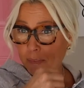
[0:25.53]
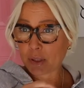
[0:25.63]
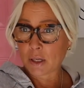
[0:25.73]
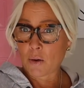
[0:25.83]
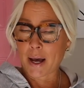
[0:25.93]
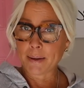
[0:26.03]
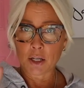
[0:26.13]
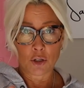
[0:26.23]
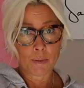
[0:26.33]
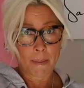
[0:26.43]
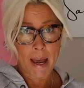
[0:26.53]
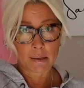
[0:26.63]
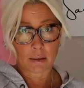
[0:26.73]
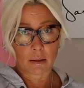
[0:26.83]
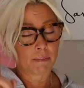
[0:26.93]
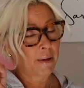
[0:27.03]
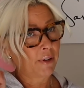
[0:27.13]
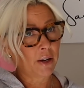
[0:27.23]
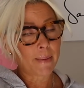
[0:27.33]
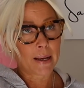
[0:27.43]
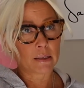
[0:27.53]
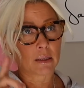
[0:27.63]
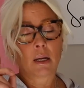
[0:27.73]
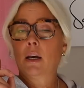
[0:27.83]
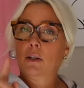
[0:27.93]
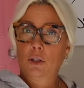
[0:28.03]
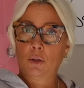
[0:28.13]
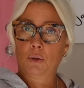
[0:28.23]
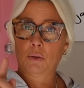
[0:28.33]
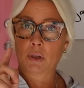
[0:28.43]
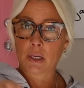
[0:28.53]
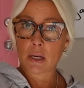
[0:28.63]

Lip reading: So I'm going to do my best, my very best to